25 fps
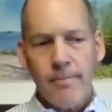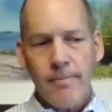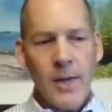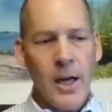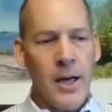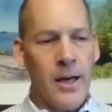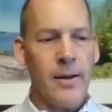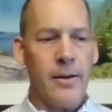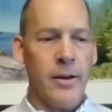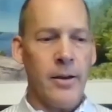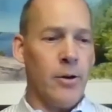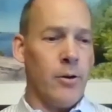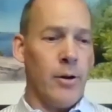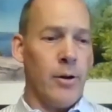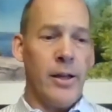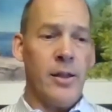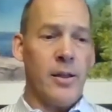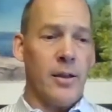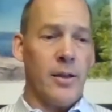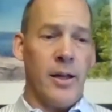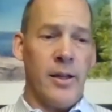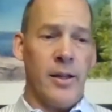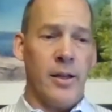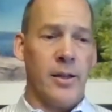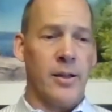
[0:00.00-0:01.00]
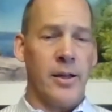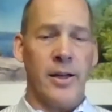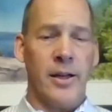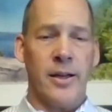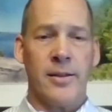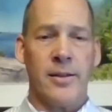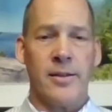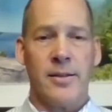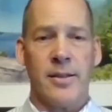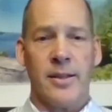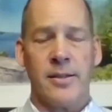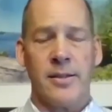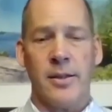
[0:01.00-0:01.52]
I think the
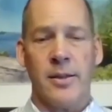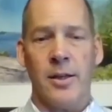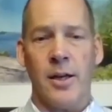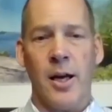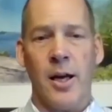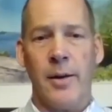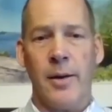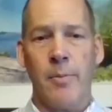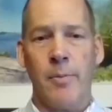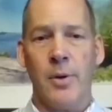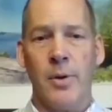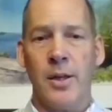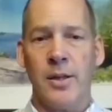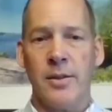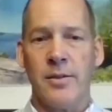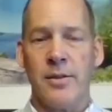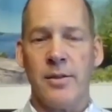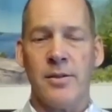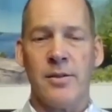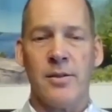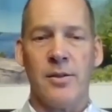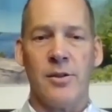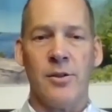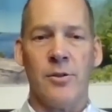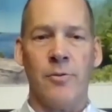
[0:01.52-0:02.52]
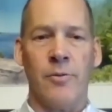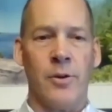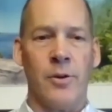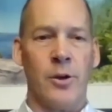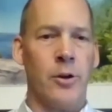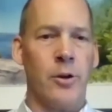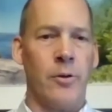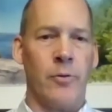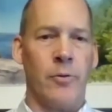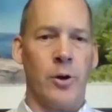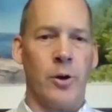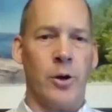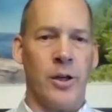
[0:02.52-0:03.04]
next 6 to 9 months is still
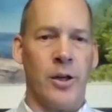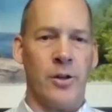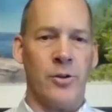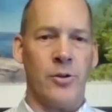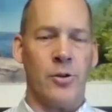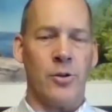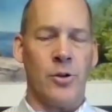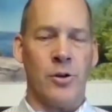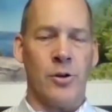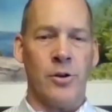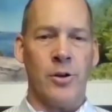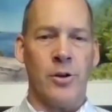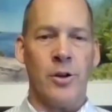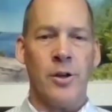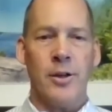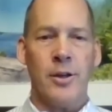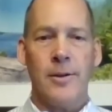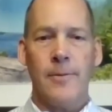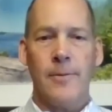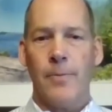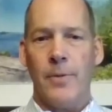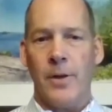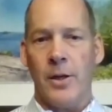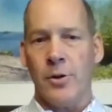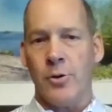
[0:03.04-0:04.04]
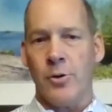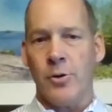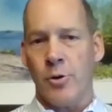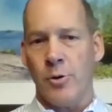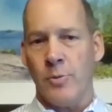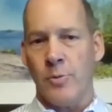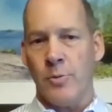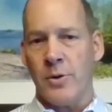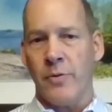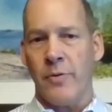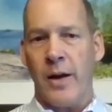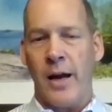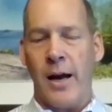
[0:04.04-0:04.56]
very, very uncertain in
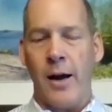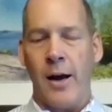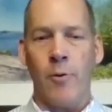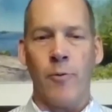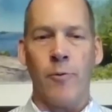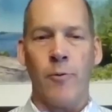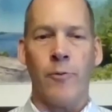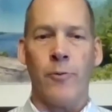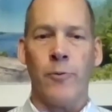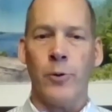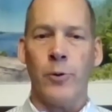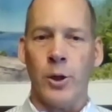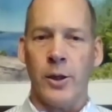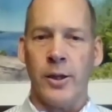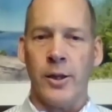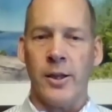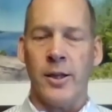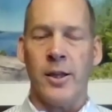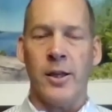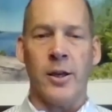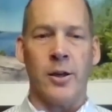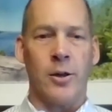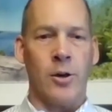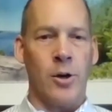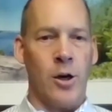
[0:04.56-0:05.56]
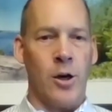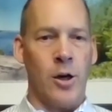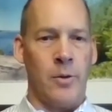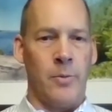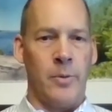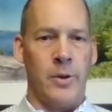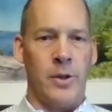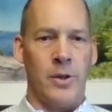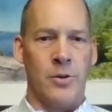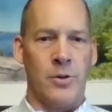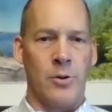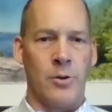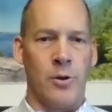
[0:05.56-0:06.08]
terms of how fully the
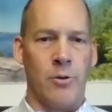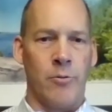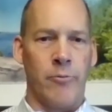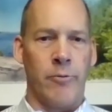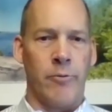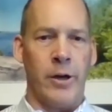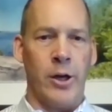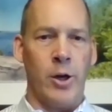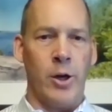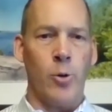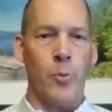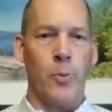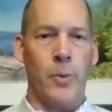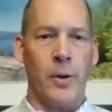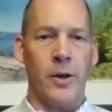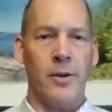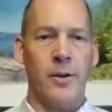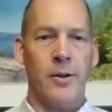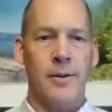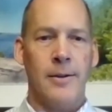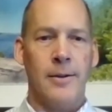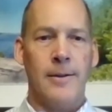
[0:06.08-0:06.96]
economy is going to reopen.